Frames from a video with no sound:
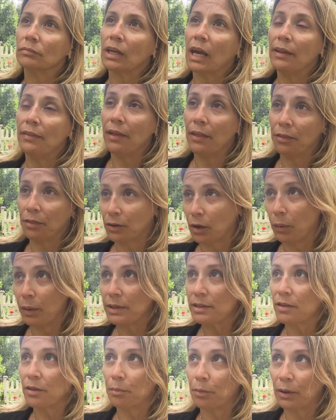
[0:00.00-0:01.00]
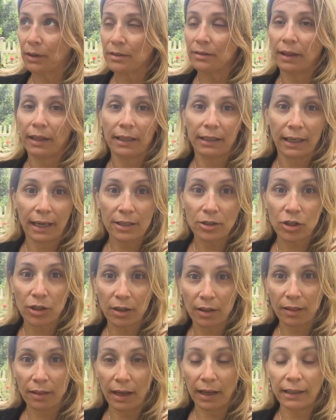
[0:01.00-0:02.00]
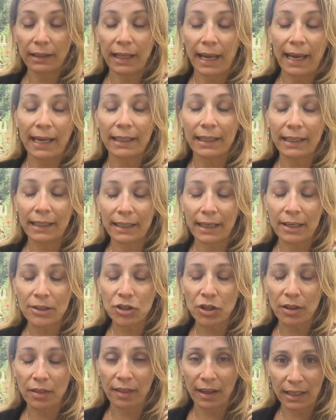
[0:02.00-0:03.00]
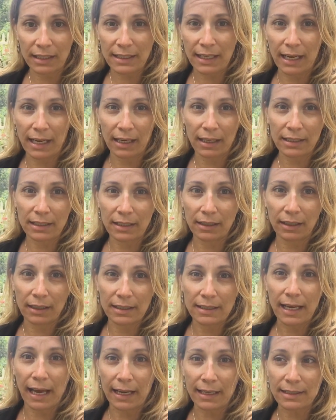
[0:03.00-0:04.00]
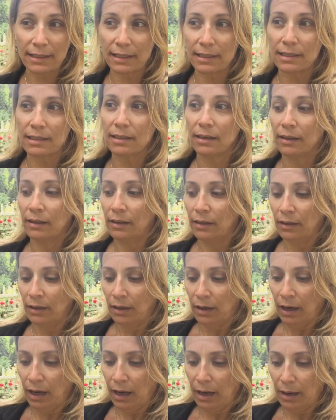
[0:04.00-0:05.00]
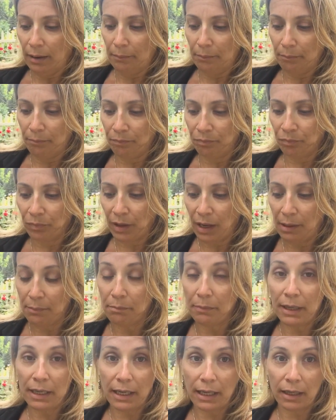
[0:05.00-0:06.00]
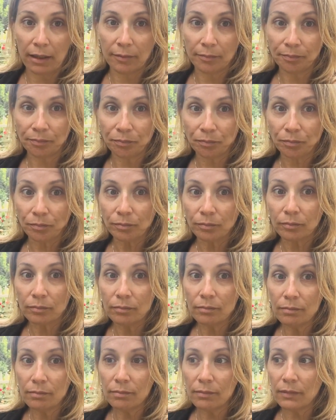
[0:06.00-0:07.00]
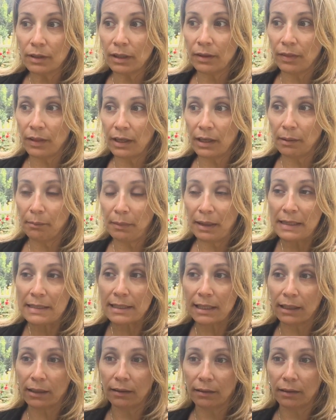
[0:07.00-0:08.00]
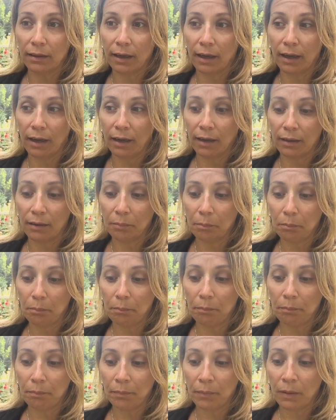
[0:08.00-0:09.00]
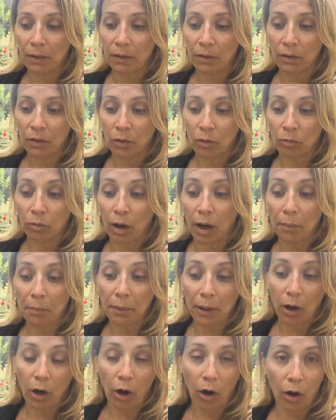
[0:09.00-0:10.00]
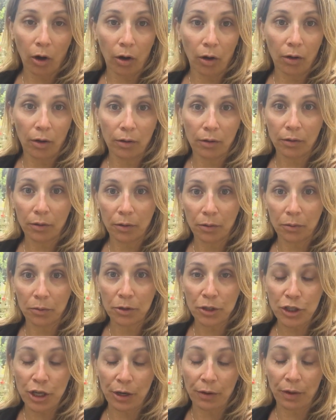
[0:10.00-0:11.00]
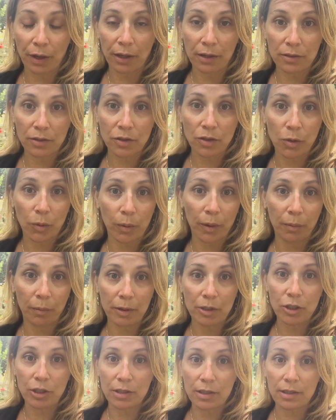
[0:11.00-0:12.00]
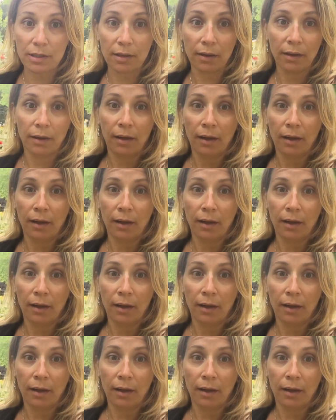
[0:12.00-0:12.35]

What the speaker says: then going to the parental alienation think tank in Texas, and meeting the amazing Rod McCall, who shared his story, which is